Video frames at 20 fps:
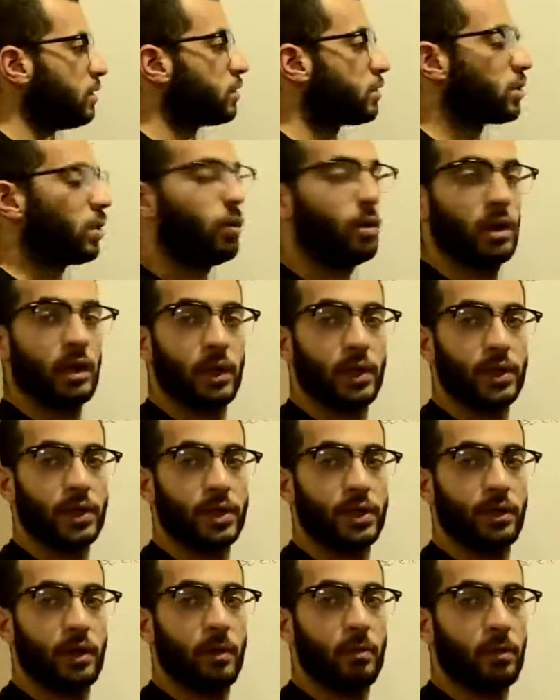So a
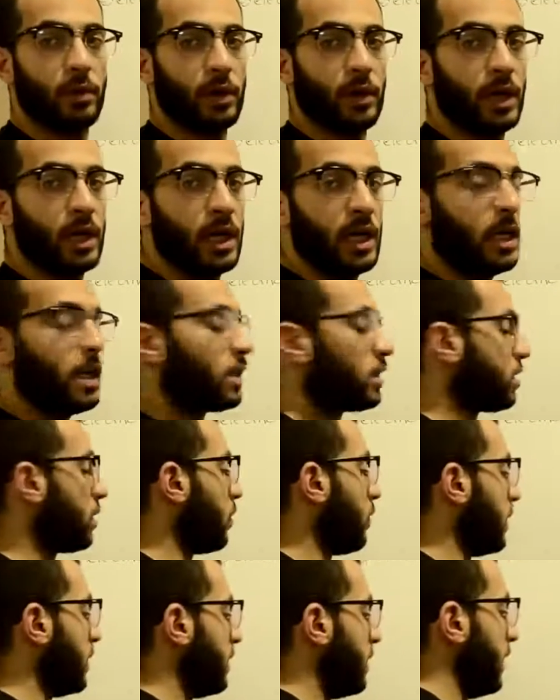larger number.
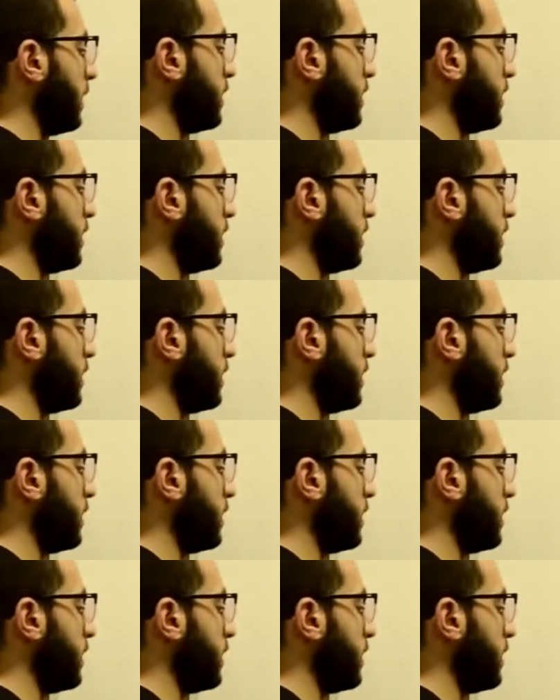So it